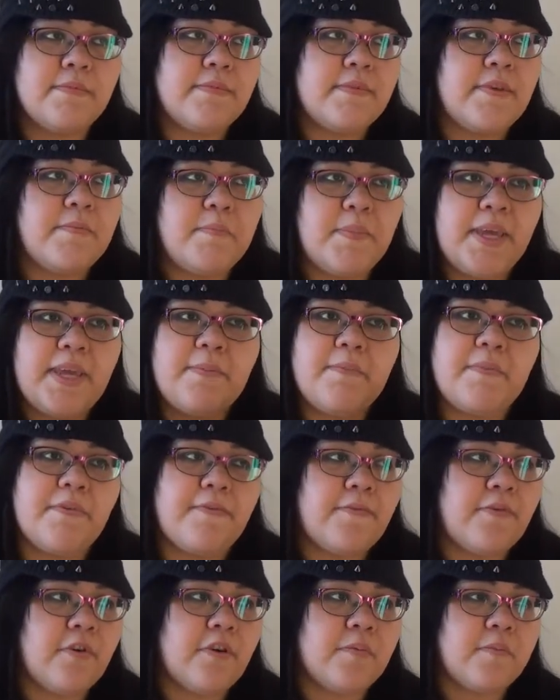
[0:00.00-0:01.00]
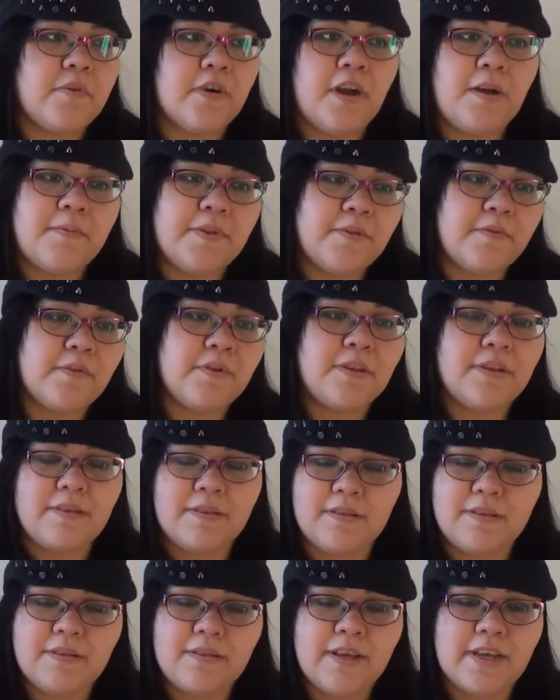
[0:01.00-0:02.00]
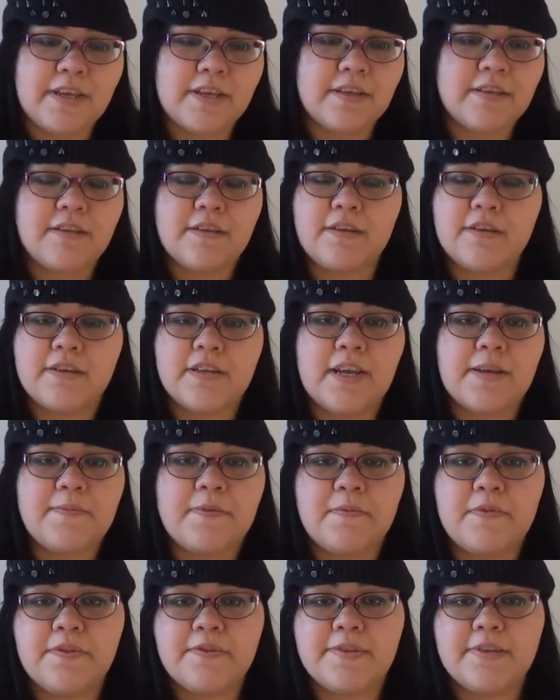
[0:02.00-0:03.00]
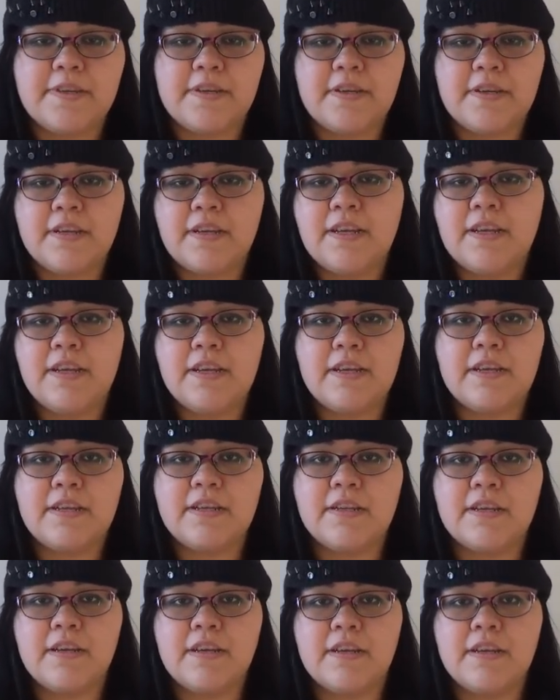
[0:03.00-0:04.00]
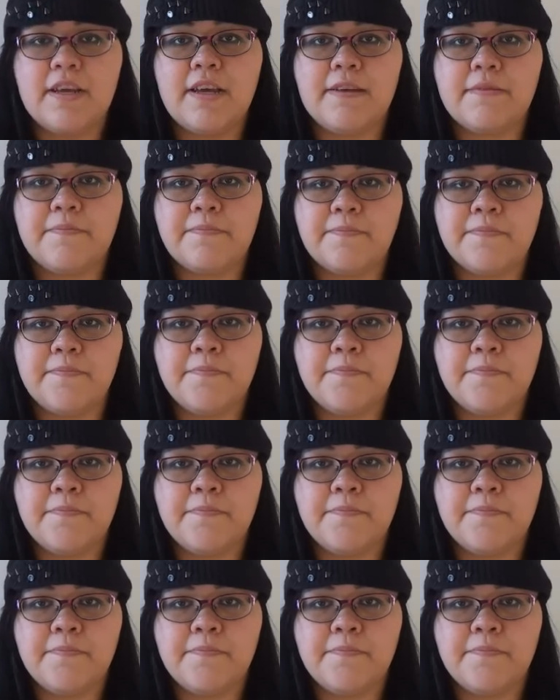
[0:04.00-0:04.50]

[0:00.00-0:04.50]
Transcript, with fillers: the me before probably wouldn't like their type of music. And yeah,